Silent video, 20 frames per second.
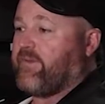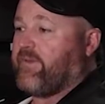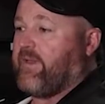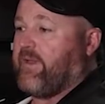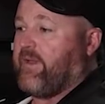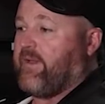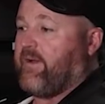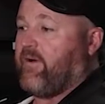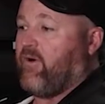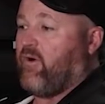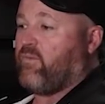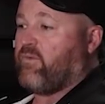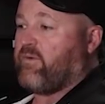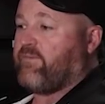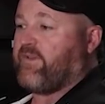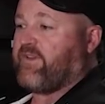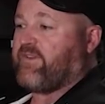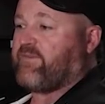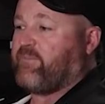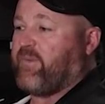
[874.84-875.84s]
I would have
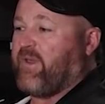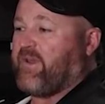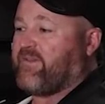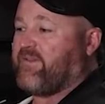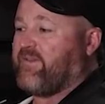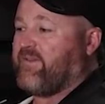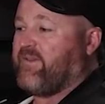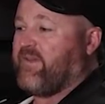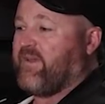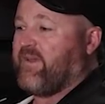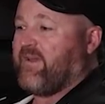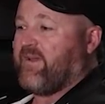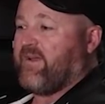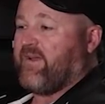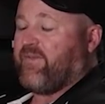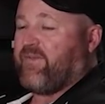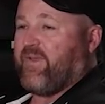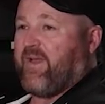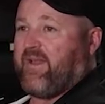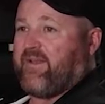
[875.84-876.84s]
expected
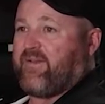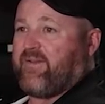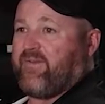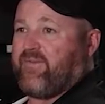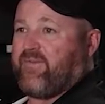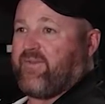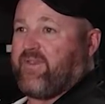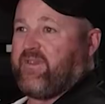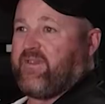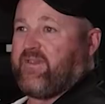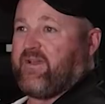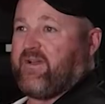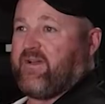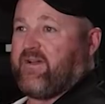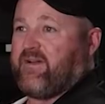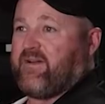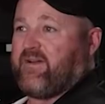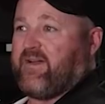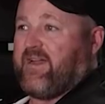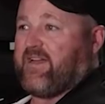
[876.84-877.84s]
that the
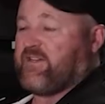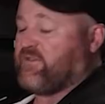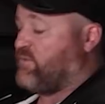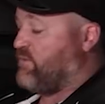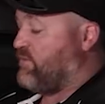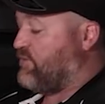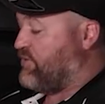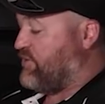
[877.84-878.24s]
actual